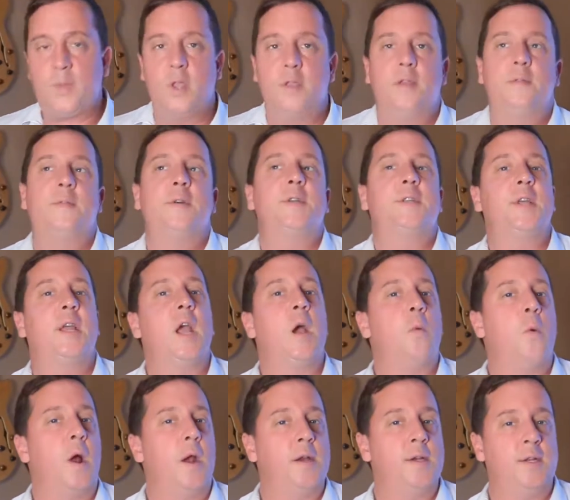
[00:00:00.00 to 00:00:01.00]
The first thing I
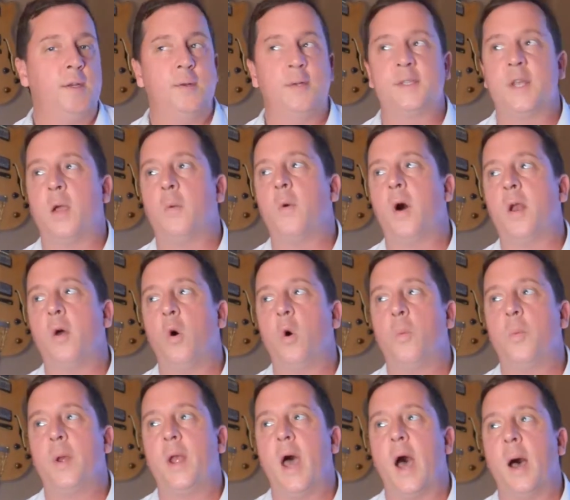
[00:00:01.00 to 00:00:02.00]
want to do is I want to
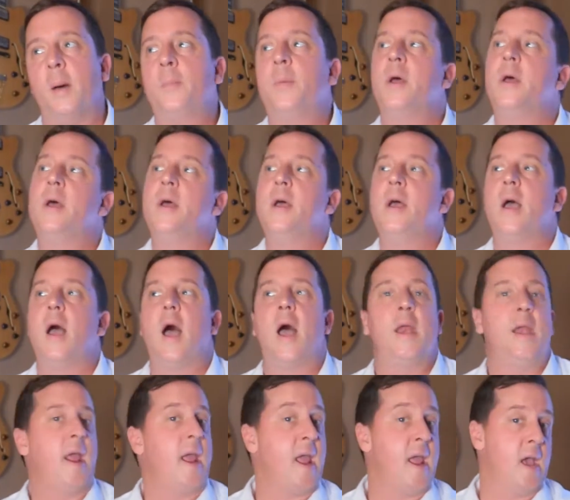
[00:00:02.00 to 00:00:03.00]
open up
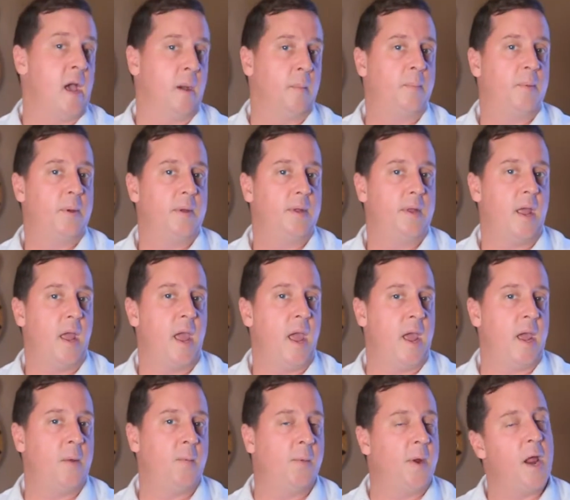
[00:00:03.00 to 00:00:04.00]
an amp.
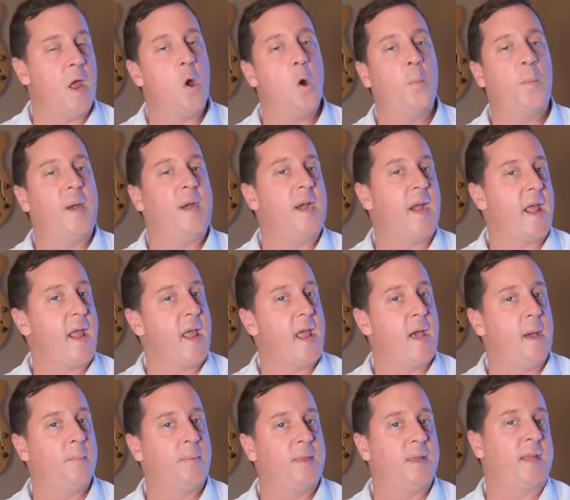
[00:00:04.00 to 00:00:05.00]
And when I open an
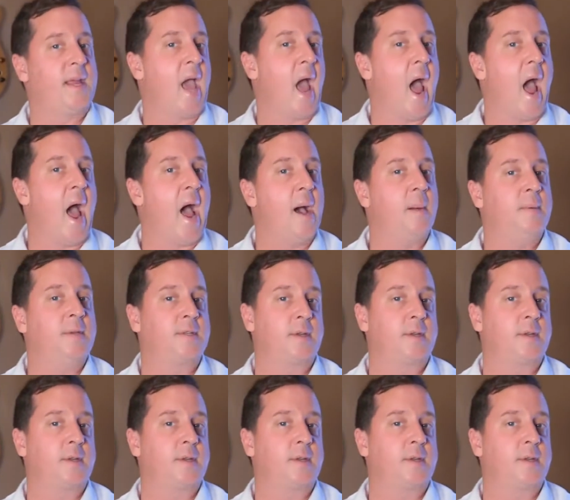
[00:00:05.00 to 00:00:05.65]
amp, the cab